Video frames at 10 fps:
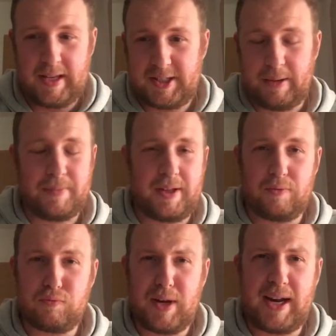Something
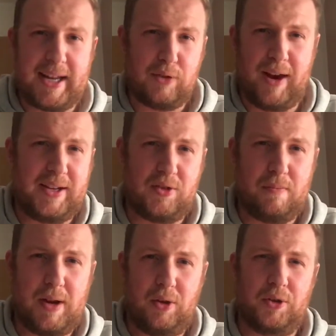that really grates
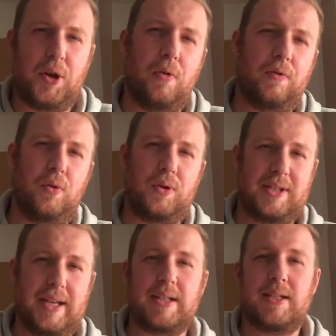on me on a golf
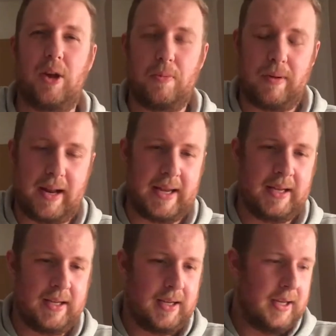course is slow play.
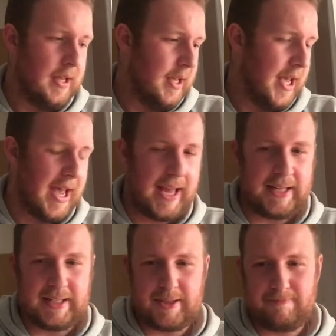
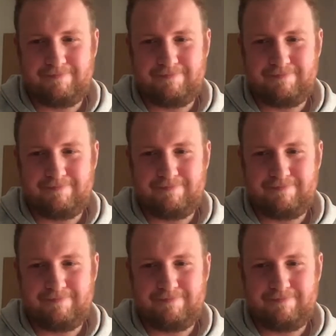And